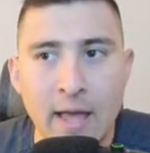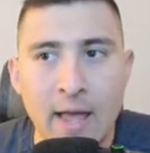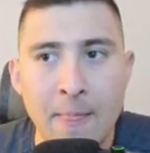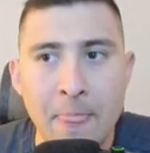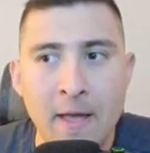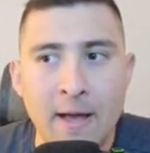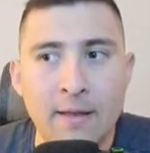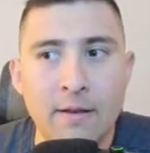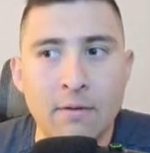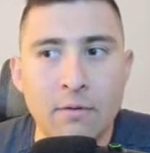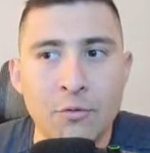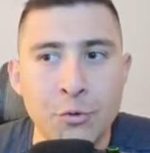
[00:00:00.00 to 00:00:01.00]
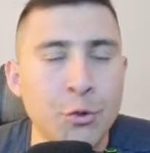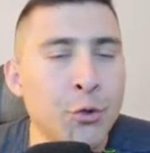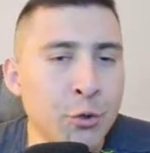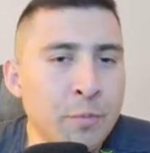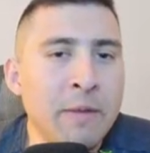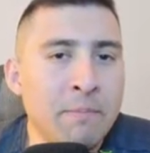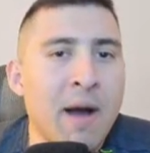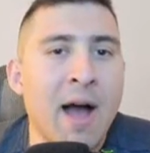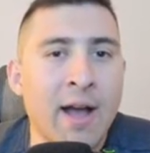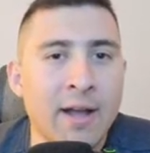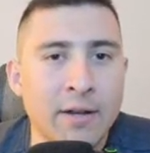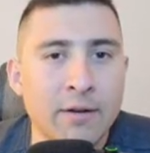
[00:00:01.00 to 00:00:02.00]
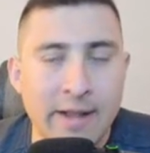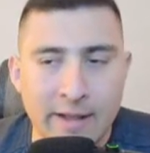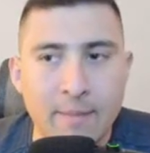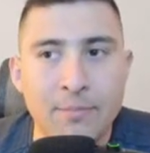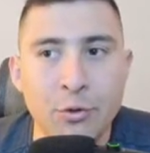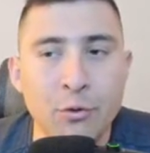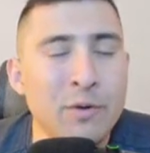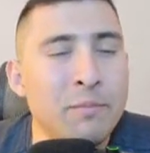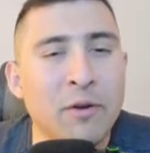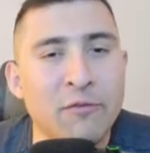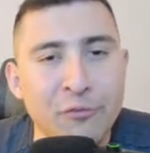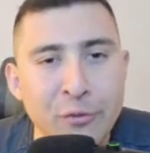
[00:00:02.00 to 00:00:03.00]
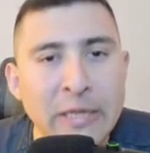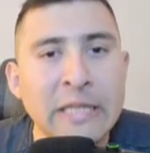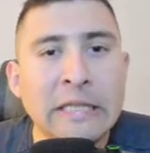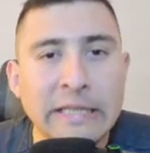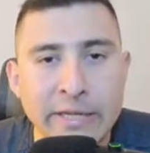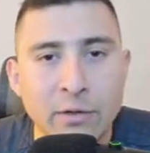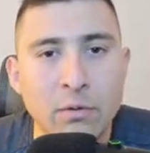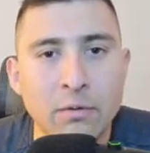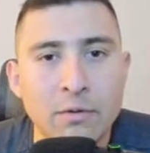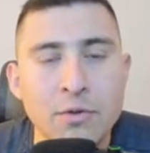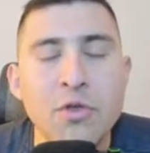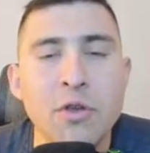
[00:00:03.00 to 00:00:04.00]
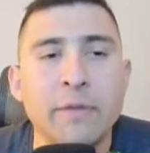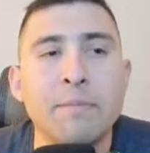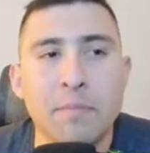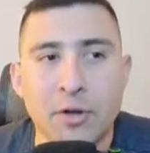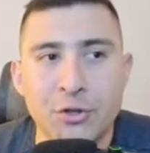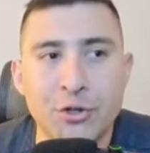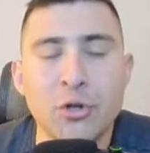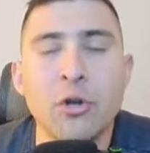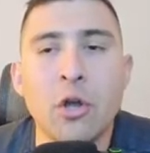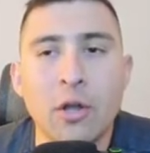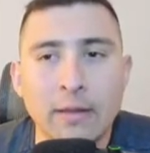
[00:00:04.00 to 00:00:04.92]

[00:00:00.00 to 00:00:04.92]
and that you could be buying like I'm doing, but really little, not much.